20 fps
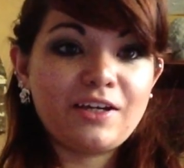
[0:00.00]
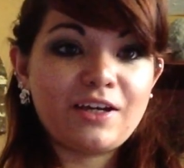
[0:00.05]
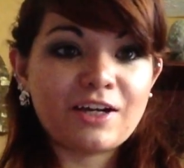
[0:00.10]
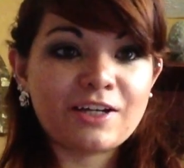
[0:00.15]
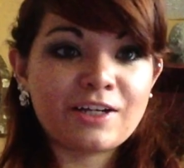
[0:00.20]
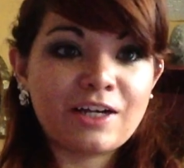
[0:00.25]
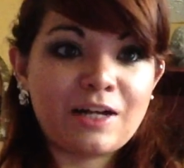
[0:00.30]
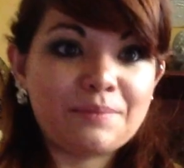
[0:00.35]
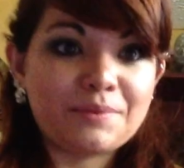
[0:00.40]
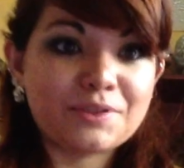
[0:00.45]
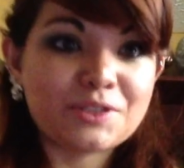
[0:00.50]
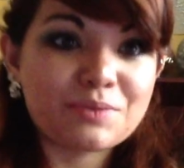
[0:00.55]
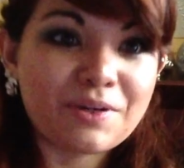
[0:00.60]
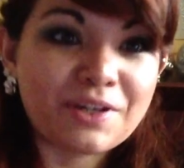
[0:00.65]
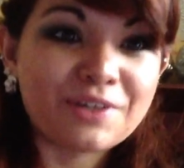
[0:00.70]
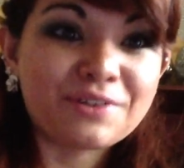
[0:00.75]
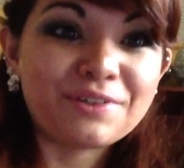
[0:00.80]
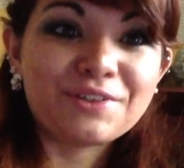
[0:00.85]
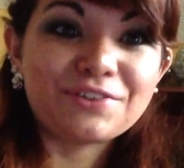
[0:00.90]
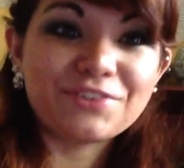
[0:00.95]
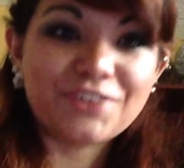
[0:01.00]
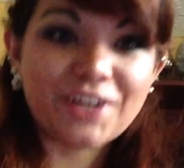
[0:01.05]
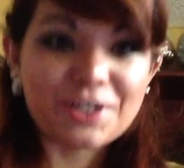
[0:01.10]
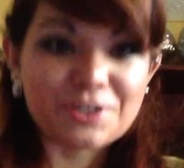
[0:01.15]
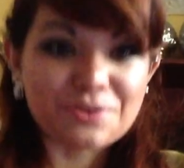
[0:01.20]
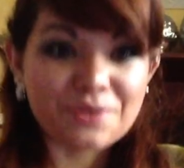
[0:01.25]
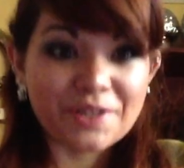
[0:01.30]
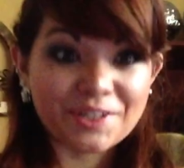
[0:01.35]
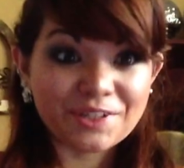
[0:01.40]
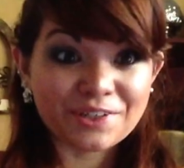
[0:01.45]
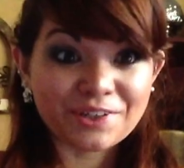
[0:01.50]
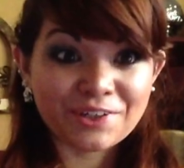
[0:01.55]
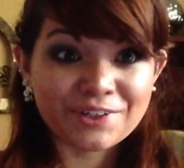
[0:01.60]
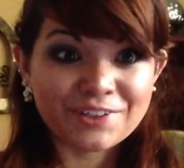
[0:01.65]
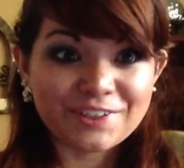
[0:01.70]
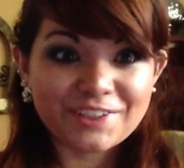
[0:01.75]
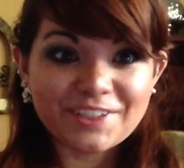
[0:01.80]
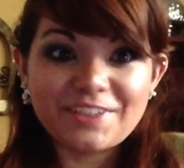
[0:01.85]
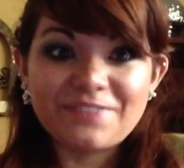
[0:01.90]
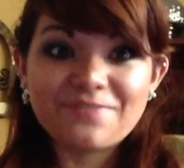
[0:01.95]
accomplish my goal of graduating
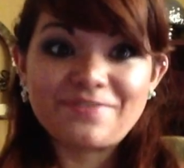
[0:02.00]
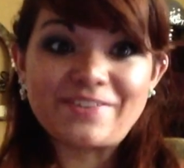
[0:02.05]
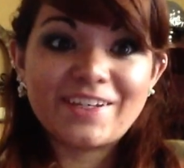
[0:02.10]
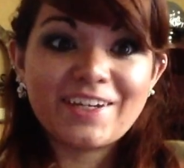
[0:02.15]
early.